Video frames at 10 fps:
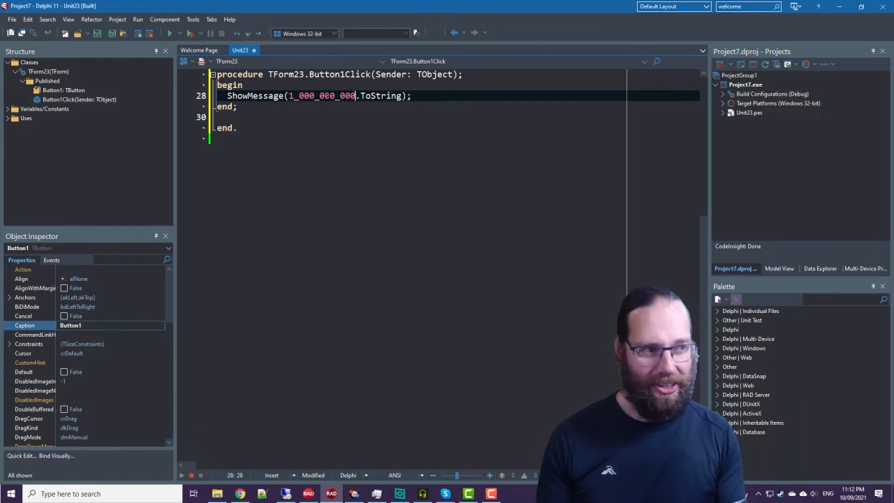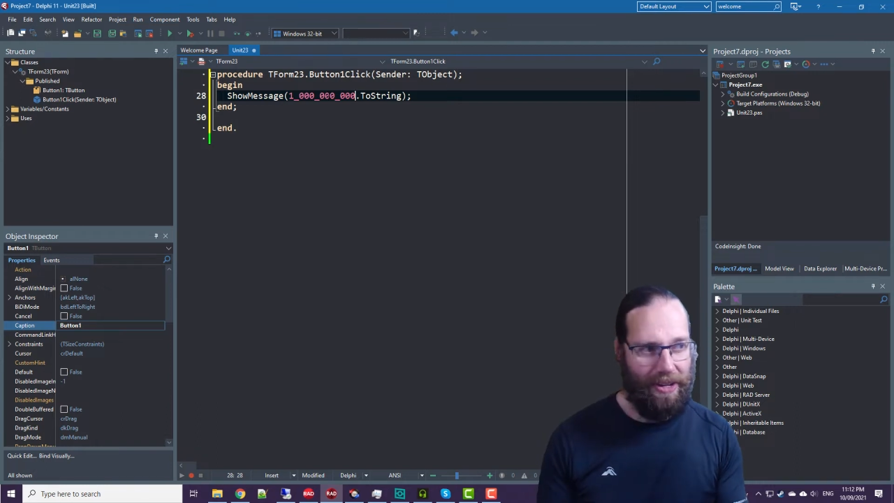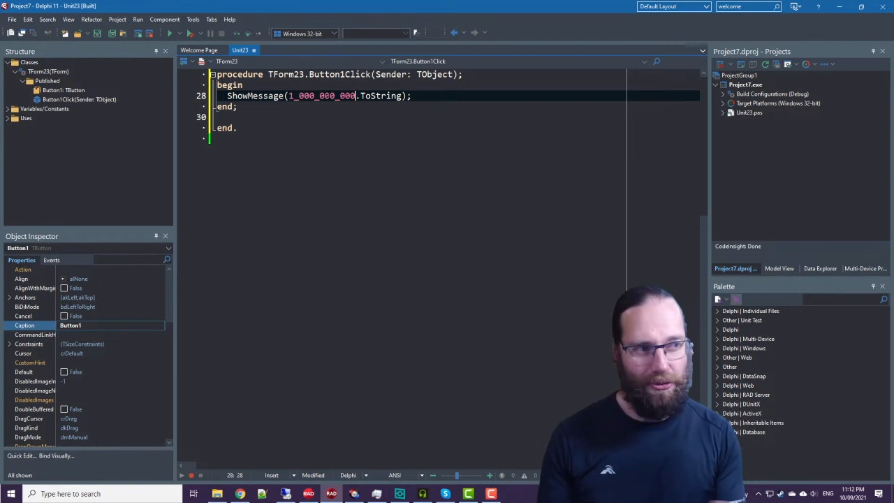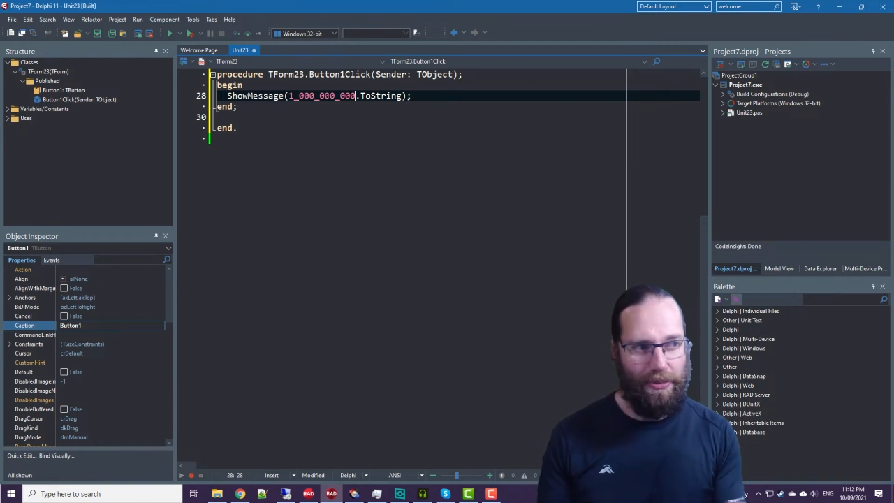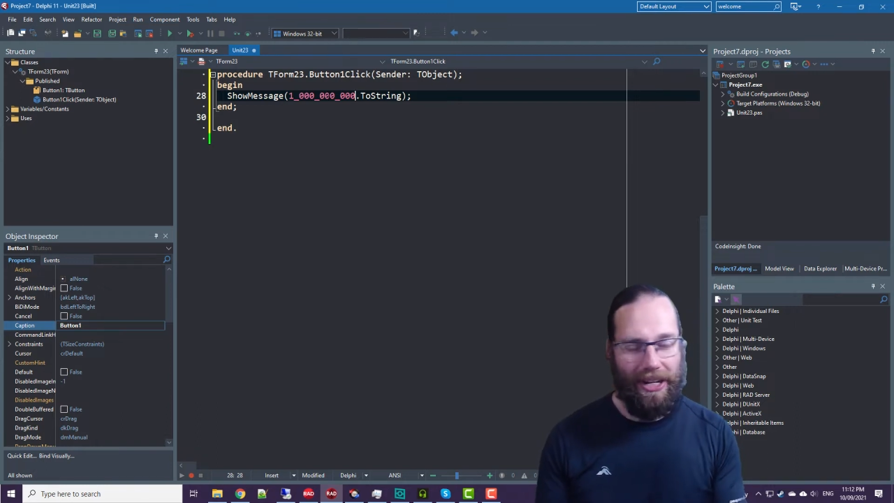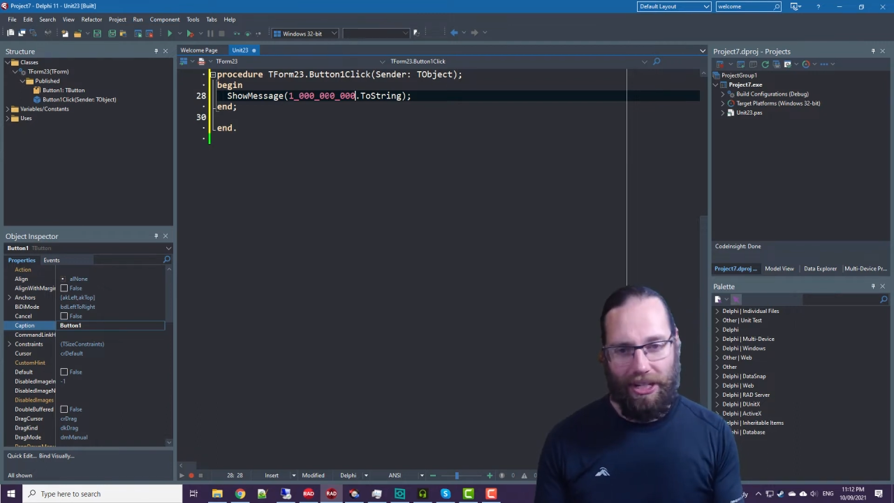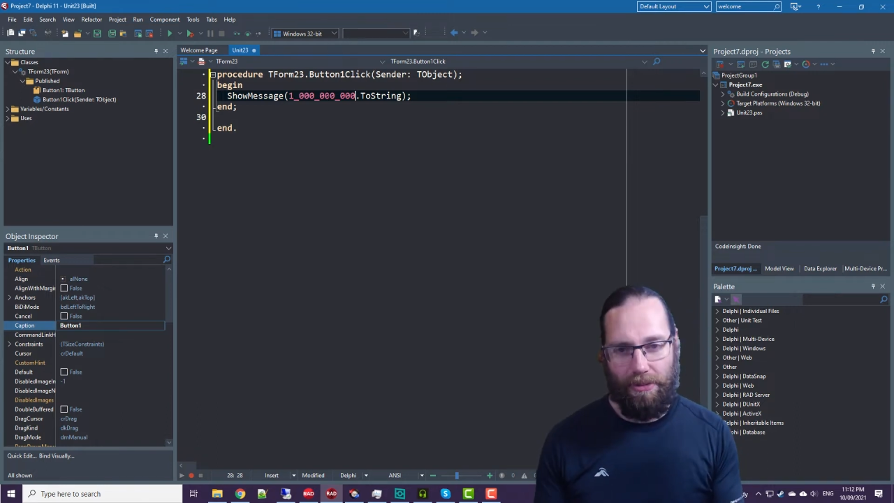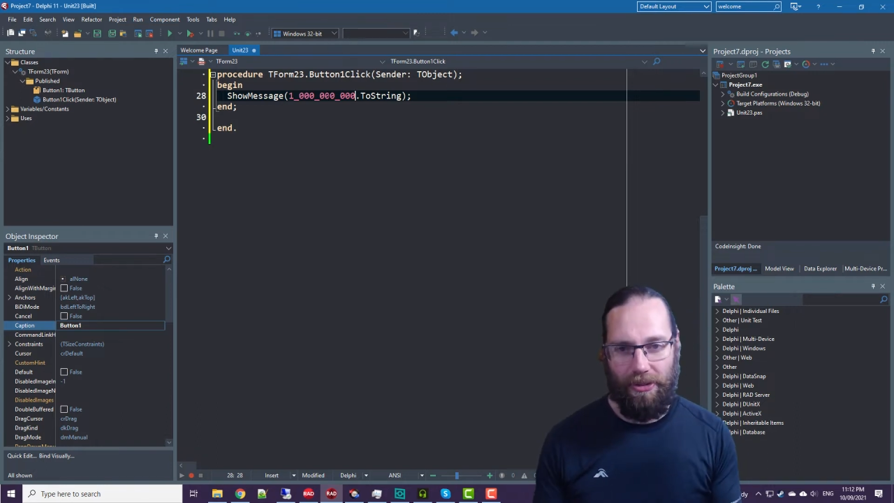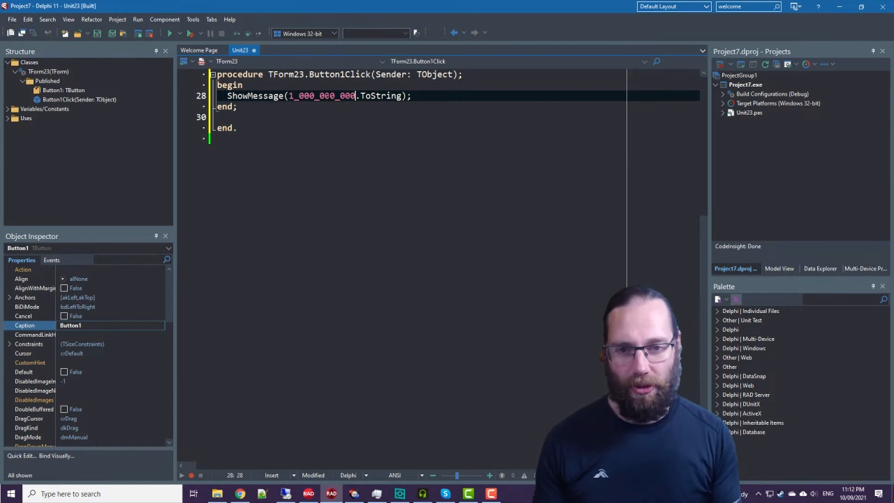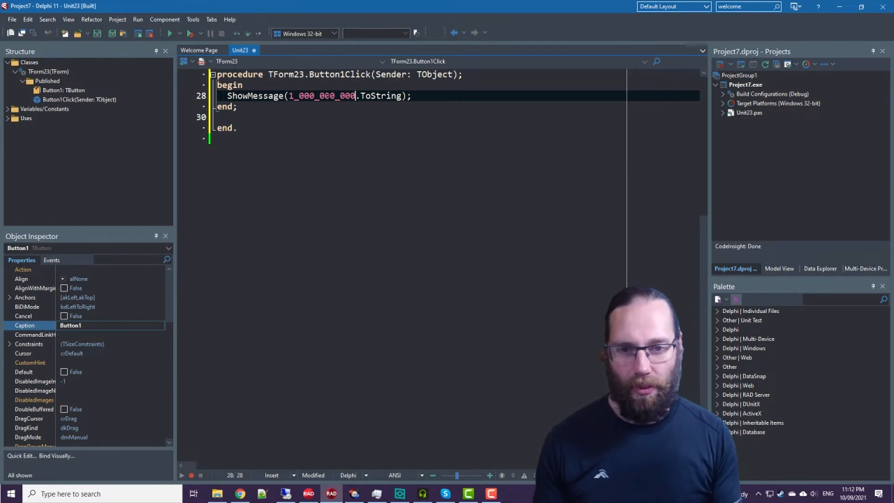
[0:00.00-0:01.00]
like that formatted in
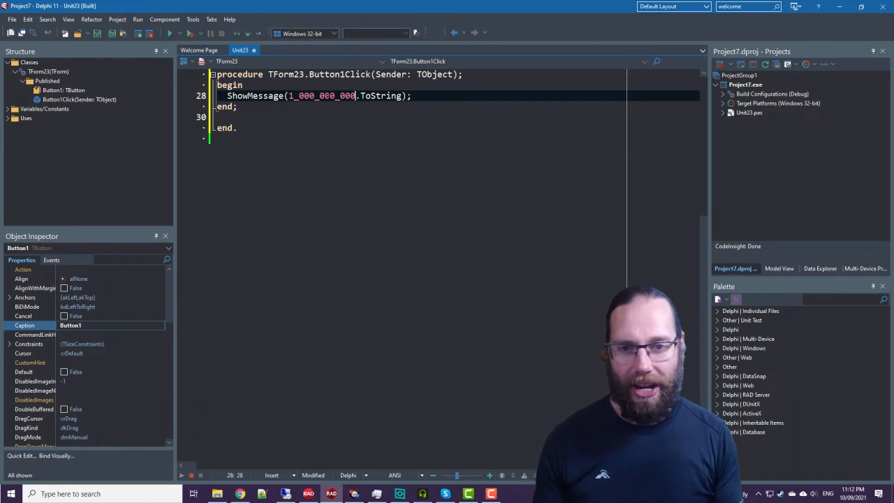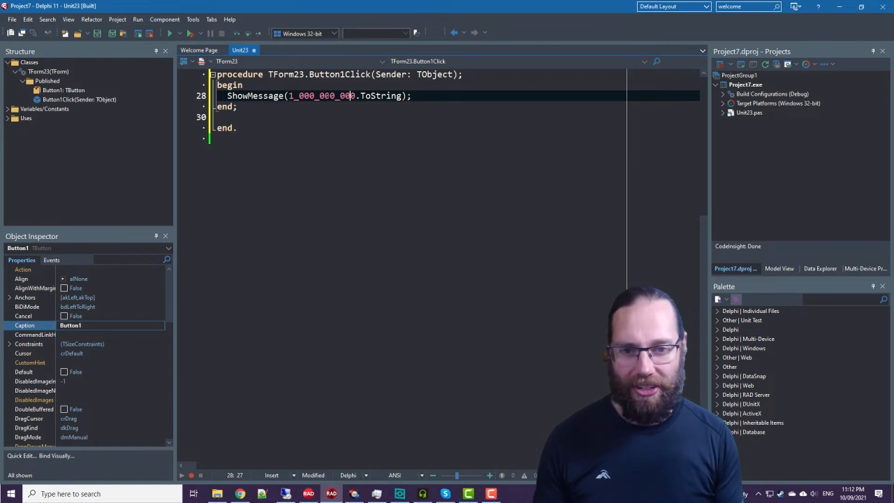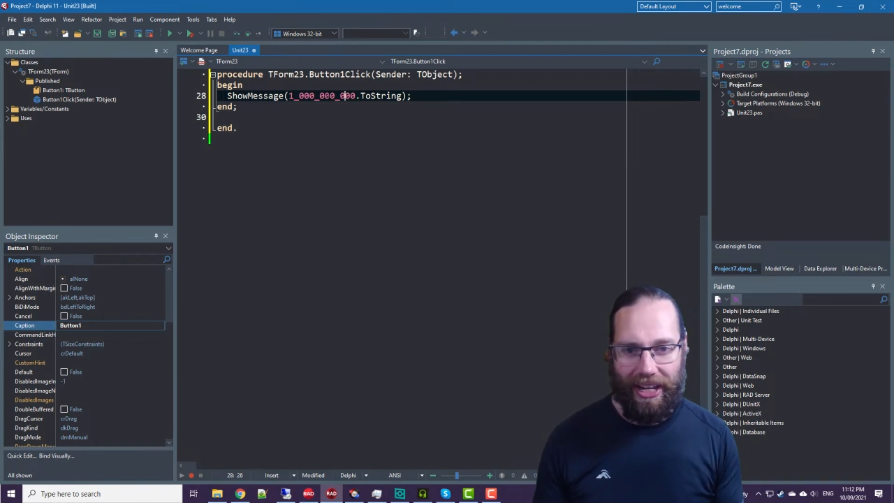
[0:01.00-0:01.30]
specific ways.